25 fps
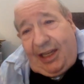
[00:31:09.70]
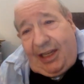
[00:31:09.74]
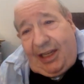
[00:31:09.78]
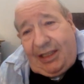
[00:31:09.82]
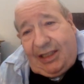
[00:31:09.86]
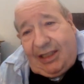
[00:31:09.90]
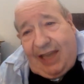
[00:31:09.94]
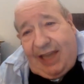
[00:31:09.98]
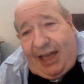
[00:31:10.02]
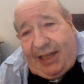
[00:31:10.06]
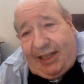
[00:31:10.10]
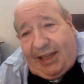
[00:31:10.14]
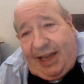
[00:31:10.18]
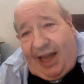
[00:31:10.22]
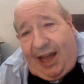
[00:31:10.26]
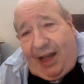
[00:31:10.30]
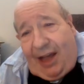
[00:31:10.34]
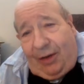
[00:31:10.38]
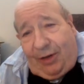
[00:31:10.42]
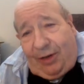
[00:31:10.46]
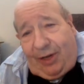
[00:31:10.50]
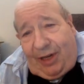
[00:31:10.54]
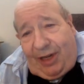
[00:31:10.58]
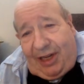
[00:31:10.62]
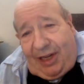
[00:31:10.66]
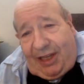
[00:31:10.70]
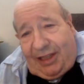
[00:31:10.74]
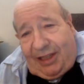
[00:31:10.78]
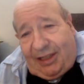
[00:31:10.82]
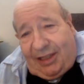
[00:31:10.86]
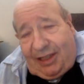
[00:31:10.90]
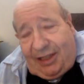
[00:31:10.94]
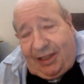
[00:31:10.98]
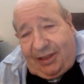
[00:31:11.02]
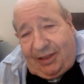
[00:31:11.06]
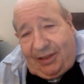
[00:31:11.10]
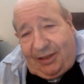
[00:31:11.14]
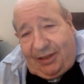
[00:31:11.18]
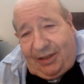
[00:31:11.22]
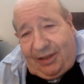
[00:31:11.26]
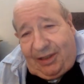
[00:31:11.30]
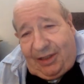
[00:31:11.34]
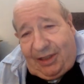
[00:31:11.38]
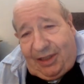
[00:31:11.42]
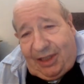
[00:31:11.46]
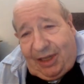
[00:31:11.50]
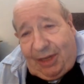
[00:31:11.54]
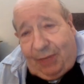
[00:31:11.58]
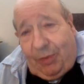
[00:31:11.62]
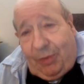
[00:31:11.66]
sat down at
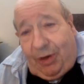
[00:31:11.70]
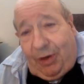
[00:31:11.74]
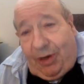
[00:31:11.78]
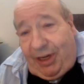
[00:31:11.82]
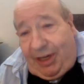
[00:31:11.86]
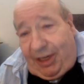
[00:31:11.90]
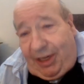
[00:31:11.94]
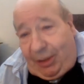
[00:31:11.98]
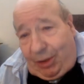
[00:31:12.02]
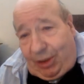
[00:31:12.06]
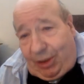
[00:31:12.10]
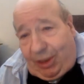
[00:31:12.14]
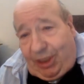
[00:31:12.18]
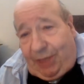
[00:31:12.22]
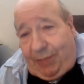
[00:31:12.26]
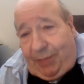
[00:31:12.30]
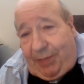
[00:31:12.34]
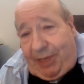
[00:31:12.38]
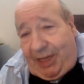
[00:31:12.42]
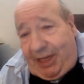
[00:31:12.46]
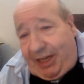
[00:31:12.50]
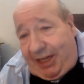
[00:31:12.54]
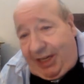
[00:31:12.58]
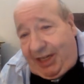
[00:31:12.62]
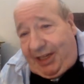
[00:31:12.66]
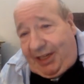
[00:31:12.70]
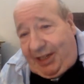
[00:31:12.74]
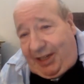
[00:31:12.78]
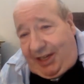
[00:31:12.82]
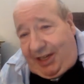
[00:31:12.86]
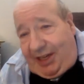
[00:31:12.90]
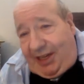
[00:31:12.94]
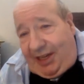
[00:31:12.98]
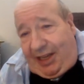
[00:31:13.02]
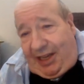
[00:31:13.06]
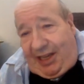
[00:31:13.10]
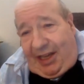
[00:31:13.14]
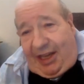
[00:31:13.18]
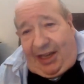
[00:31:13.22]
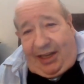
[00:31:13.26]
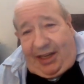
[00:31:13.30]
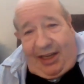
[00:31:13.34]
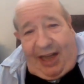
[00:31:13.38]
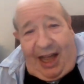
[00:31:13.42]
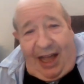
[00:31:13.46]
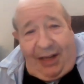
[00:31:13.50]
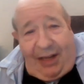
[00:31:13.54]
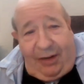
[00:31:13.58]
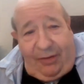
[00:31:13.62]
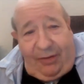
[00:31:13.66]
somewhere, and he looked at me, and he
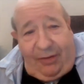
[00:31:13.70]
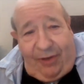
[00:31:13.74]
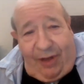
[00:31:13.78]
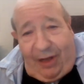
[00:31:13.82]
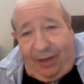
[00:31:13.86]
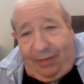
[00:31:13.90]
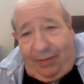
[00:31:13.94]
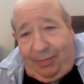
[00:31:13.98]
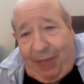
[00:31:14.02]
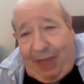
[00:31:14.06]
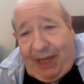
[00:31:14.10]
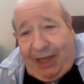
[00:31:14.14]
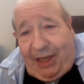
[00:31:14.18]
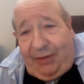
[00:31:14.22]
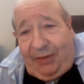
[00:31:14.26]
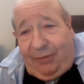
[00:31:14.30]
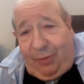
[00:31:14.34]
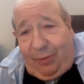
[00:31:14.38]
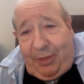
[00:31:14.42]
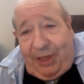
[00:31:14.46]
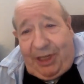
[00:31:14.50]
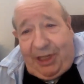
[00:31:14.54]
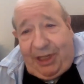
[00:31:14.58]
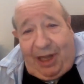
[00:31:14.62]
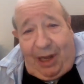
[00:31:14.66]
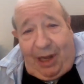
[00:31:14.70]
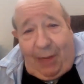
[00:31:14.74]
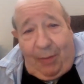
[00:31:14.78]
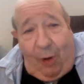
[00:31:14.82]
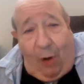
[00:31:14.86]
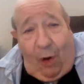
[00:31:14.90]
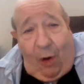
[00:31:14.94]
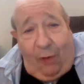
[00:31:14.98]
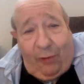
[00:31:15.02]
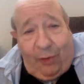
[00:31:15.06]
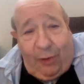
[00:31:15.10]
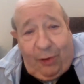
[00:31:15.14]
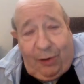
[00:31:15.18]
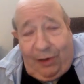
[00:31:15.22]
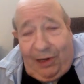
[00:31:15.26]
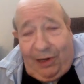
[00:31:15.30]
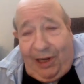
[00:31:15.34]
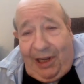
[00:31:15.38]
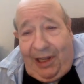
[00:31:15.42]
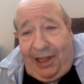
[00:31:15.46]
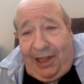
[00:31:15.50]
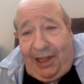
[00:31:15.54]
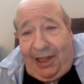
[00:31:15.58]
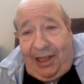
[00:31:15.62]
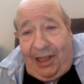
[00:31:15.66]
kind of beckoned for me to come over.
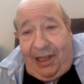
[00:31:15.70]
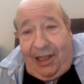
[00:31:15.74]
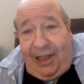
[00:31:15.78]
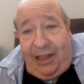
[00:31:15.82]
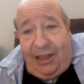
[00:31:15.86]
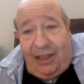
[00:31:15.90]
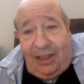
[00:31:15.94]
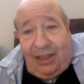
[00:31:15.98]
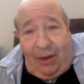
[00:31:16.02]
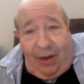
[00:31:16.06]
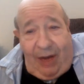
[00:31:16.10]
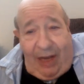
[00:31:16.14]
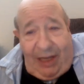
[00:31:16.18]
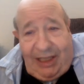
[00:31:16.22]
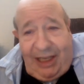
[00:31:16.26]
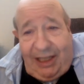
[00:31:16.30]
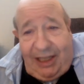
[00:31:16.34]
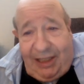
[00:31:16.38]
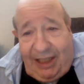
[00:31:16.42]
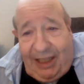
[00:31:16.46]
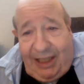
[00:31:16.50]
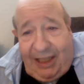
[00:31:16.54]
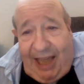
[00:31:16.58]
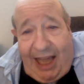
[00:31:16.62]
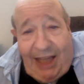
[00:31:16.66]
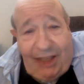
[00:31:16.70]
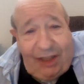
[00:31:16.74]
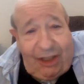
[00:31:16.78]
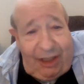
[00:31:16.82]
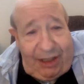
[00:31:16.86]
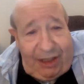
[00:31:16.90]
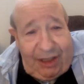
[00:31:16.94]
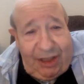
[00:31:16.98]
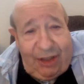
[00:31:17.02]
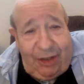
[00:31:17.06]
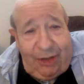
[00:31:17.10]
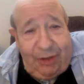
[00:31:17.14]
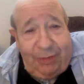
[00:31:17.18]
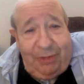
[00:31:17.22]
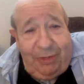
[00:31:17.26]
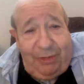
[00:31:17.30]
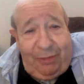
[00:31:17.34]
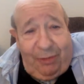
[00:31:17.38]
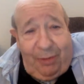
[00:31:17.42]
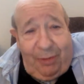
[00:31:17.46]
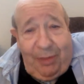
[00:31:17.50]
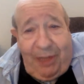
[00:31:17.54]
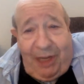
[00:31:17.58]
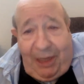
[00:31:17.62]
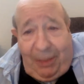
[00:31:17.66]
So I said to Catchy, excuse me
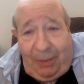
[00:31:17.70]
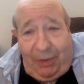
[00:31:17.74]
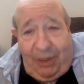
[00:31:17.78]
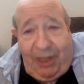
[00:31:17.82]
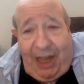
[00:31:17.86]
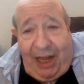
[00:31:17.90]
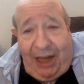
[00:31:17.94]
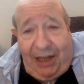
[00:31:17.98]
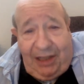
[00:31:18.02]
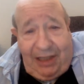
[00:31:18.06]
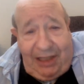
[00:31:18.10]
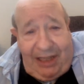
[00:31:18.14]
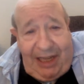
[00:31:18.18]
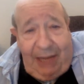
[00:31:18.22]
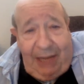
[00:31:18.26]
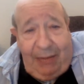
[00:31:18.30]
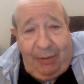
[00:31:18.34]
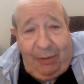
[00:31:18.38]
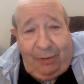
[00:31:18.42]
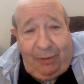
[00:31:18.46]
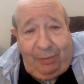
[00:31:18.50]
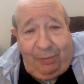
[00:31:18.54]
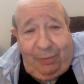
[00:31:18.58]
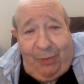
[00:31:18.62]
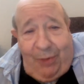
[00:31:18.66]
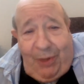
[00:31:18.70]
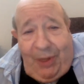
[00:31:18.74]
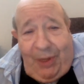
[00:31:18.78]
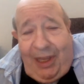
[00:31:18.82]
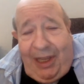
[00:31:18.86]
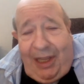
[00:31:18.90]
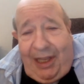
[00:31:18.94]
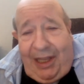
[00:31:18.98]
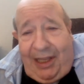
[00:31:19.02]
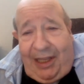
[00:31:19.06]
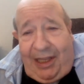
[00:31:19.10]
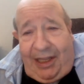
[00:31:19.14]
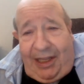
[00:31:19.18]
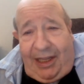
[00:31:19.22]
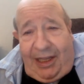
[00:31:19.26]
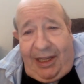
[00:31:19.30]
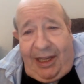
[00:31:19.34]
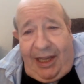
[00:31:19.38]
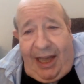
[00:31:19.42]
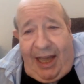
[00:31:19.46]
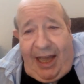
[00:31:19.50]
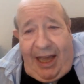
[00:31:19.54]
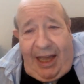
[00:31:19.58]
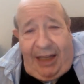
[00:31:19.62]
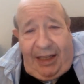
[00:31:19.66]
for a minute. We had a table.
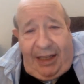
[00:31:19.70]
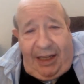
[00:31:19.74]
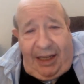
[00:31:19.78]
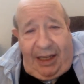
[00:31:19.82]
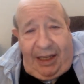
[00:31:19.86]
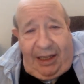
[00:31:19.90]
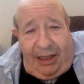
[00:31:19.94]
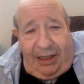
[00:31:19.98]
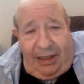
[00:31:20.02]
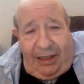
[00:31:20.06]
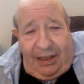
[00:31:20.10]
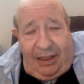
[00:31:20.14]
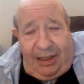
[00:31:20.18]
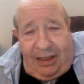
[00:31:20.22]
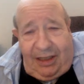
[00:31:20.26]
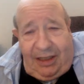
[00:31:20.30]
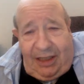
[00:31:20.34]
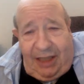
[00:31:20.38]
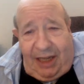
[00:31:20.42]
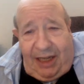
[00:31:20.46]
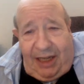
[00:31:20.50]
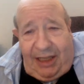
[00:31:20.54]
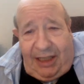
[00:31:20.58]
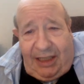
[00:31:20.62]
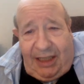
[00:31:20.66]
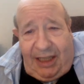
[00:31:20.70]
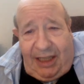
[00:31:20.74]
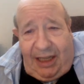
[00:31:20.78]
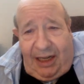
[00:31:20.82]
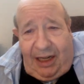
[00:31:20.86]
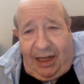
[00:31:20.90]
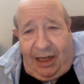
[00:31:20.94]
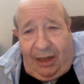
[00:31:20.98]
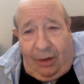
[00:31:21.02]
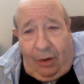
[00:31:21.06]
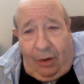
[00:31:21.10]
And Sonny said,